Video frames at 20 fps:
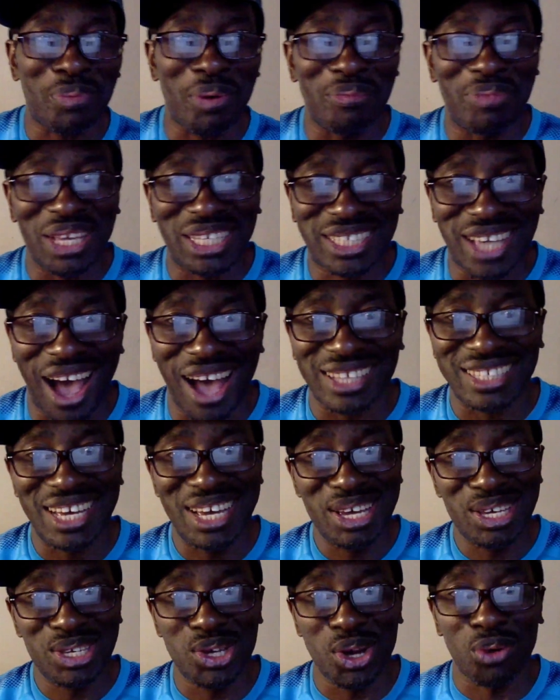of the chart,
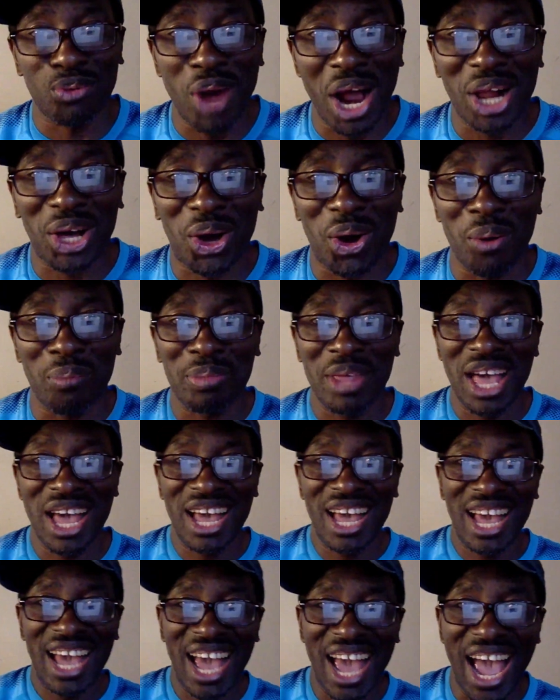you're welcome.
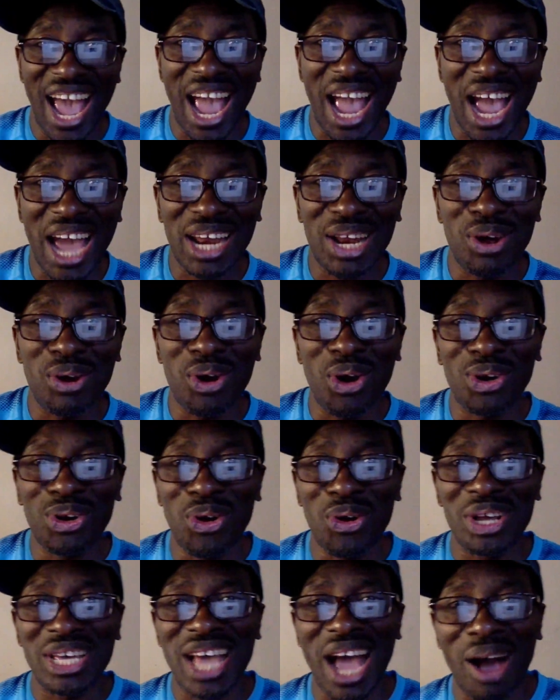And
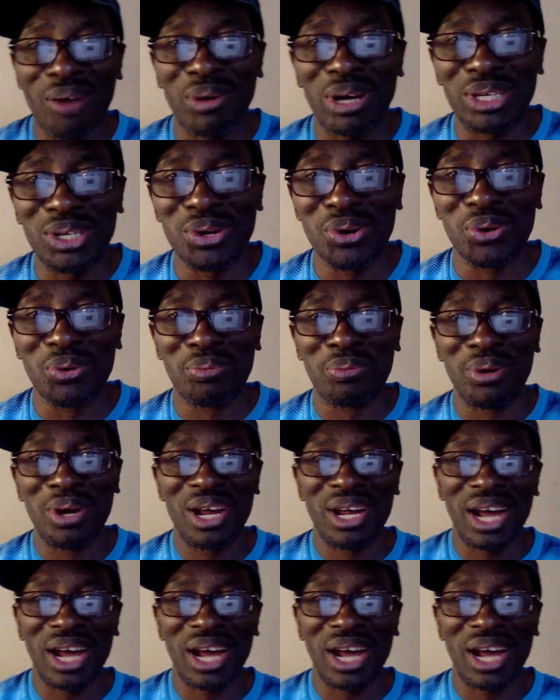Olori, how are you?